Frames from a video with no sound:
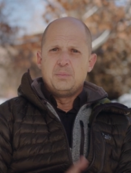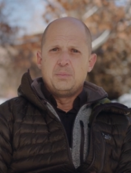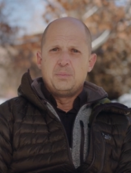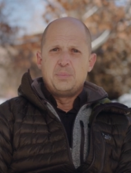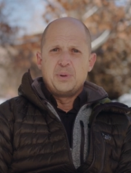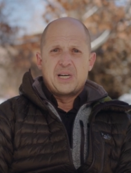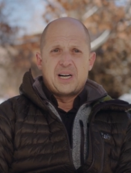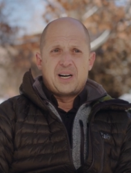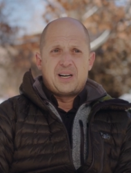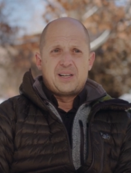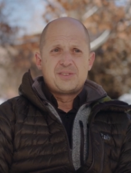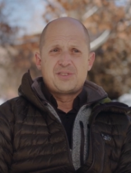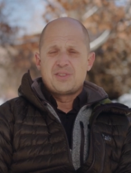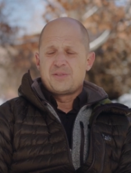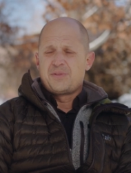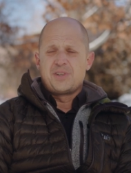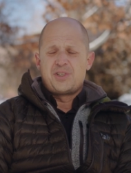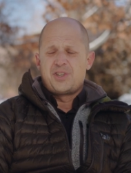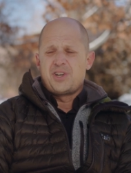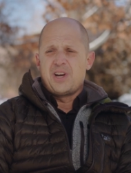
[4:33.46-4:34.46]
because
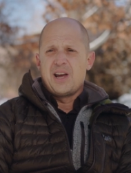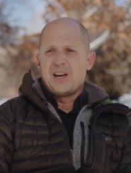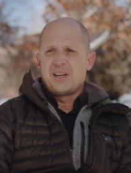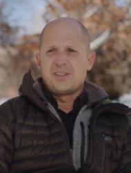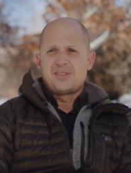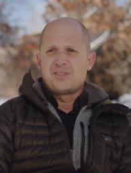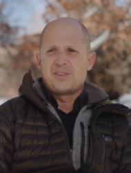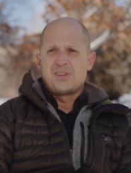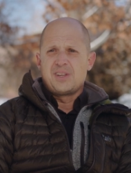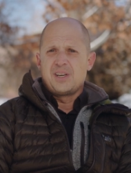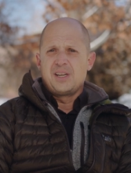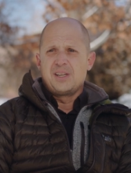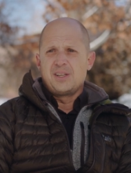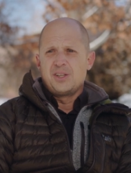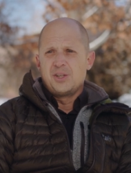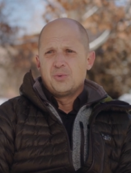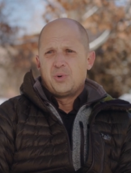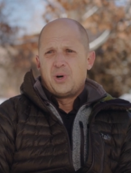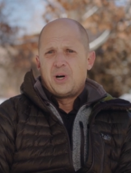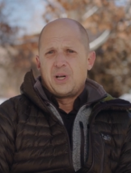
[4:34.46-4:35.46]
of the chance that
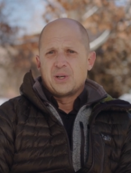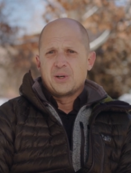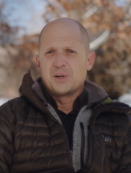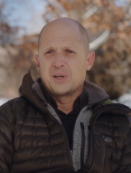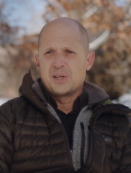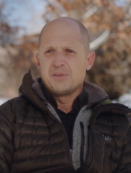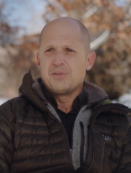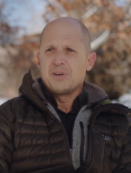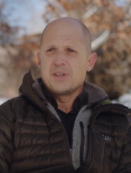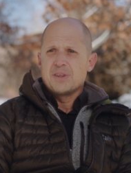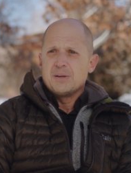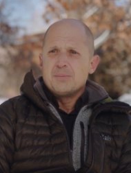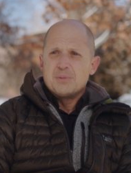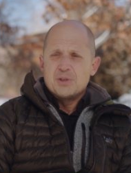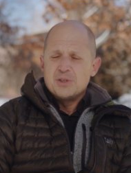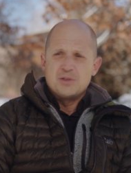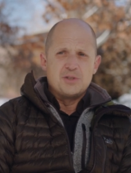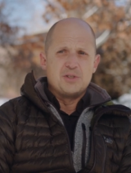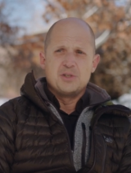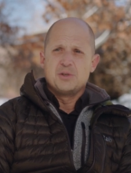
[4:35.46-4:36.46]
you all are giving them
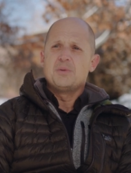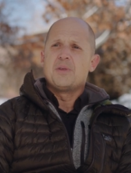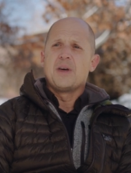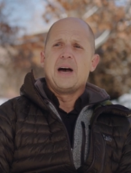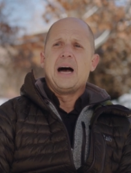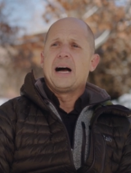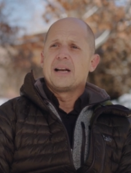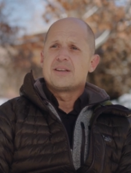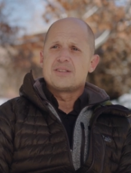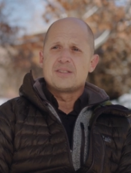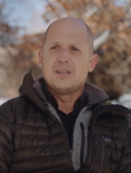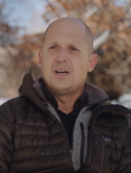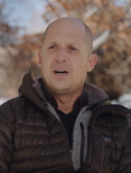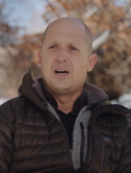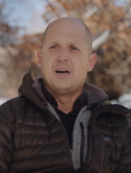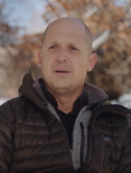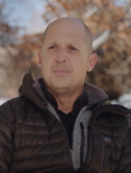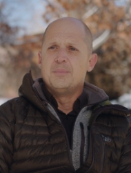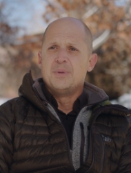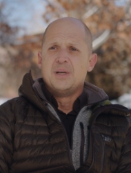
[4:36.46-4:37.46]
to do that.
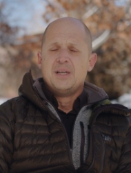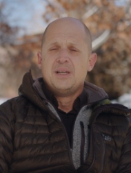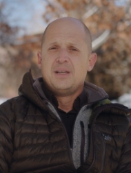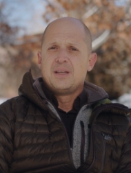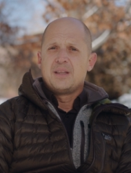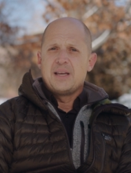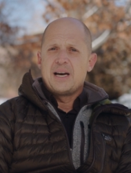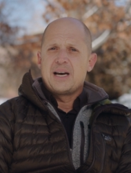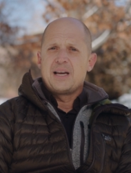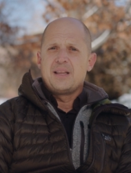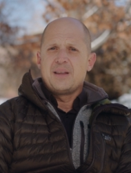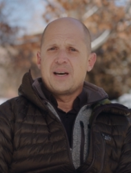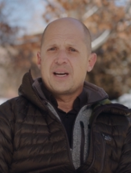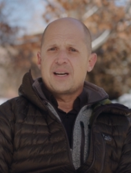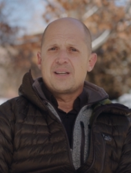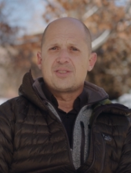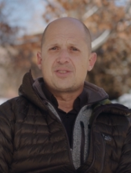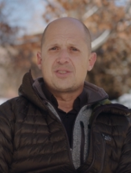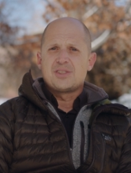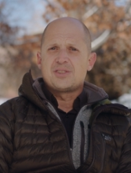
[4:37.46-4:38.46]

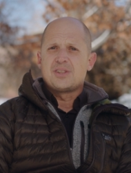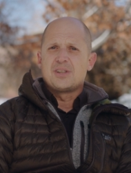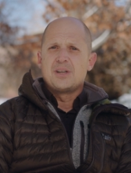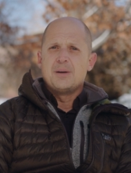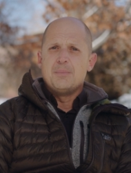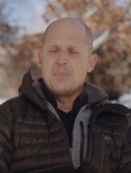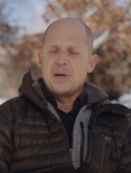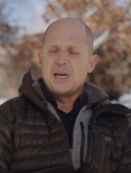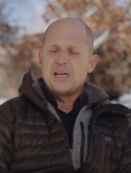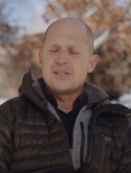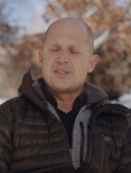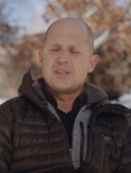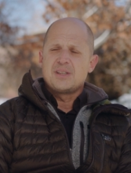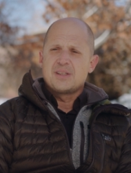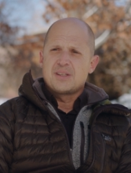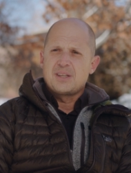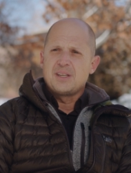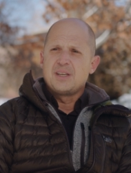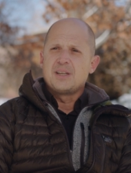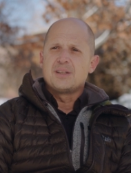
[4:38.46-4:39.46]
That is just an
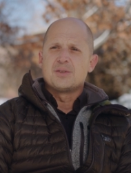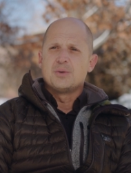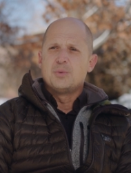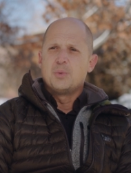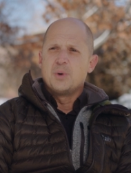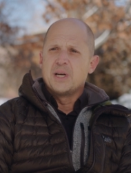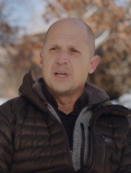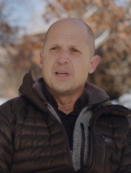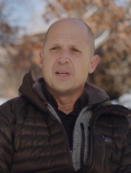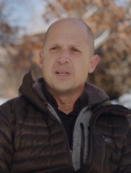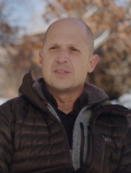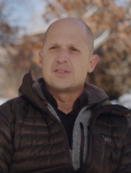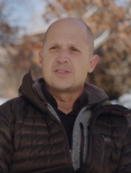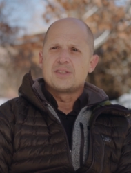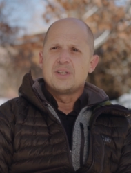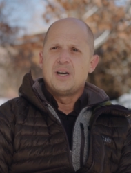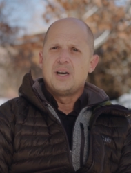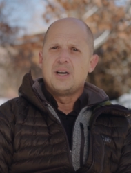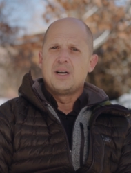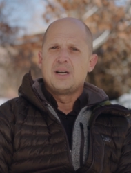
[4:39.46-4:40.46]
amazing thing to
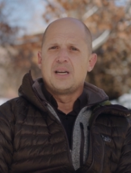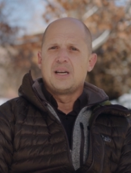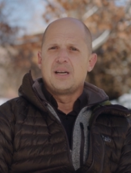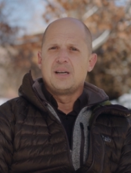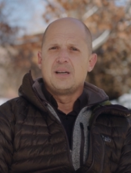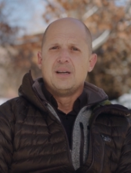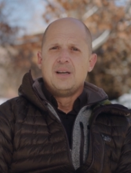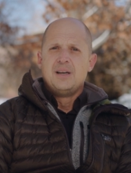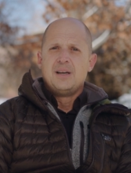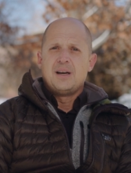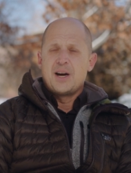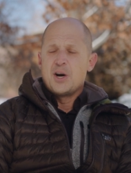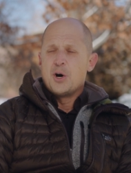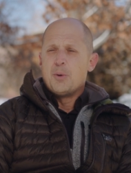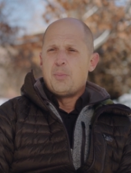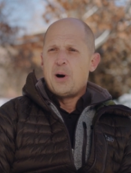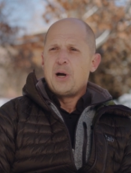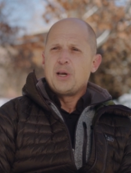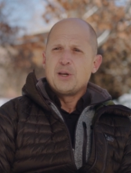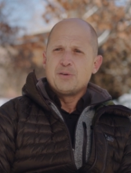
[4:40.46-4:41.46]
witness. And I
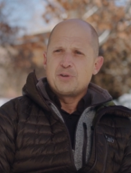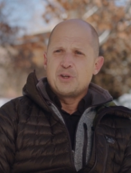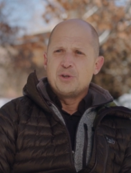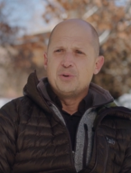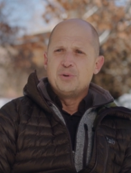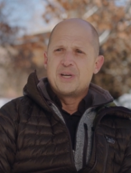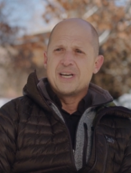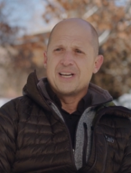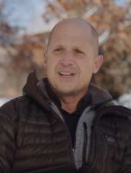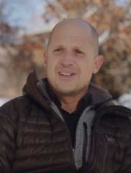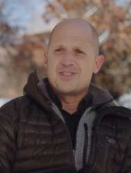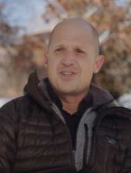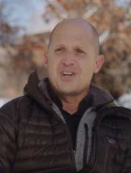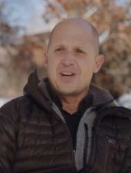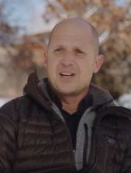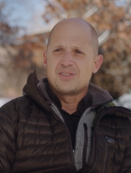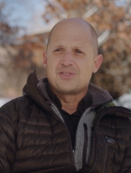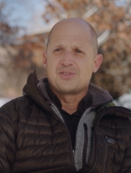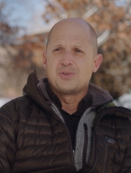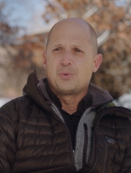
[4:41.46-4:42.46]
hope all of you get a
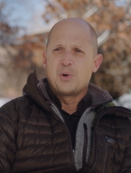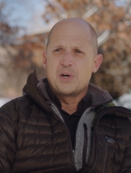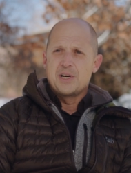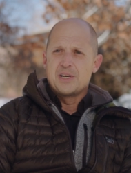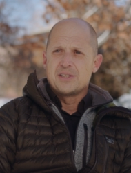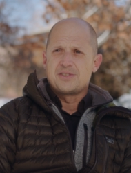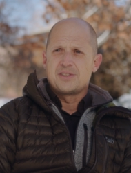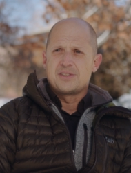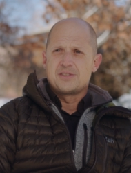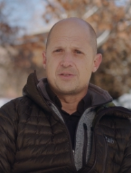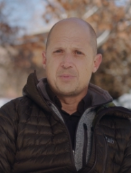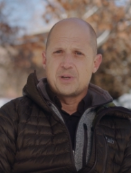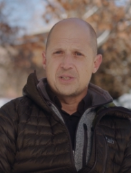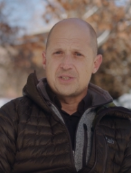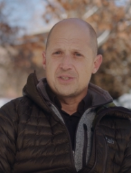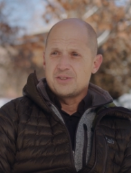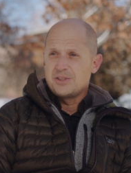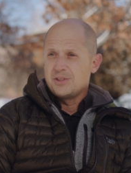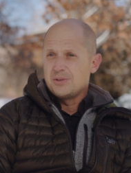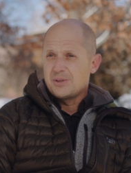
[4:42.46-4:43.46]
chance to witness it as
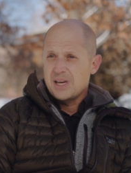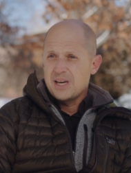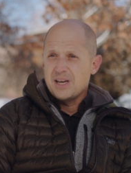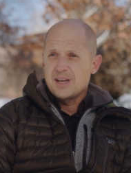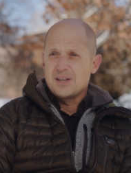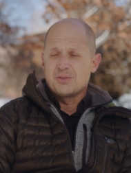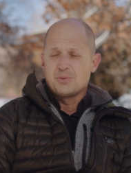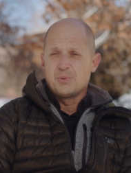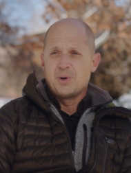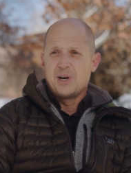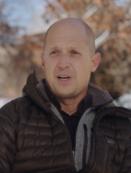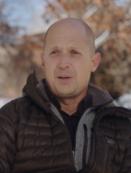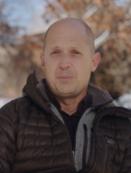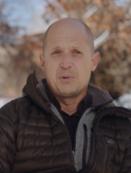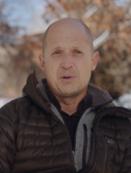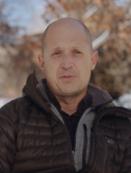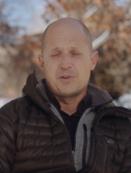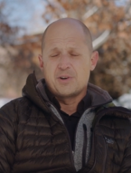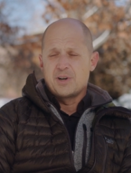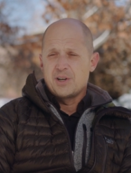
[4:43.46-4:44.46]
much as you can as well.
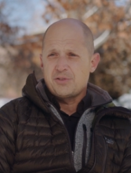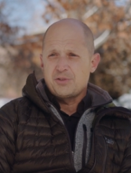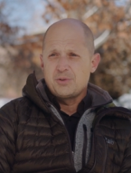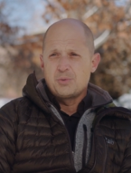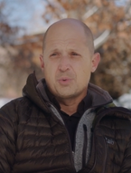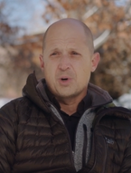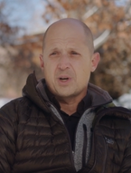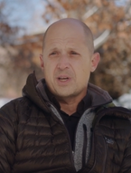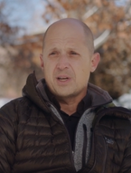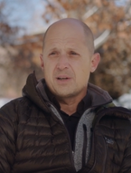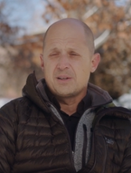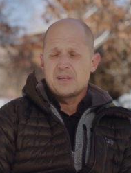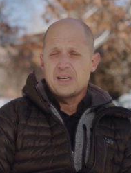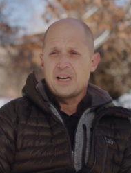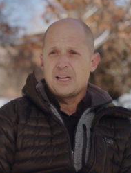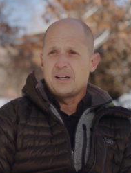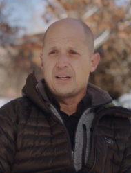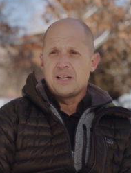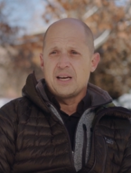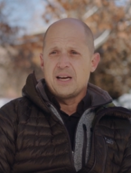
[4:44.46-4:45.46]
But for us who work here
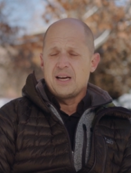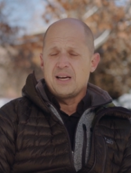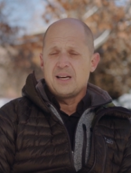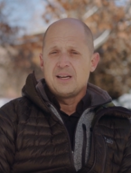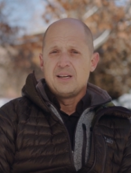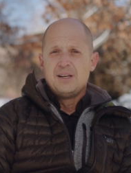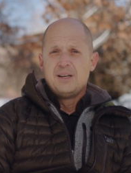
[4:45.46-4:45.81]
day to day,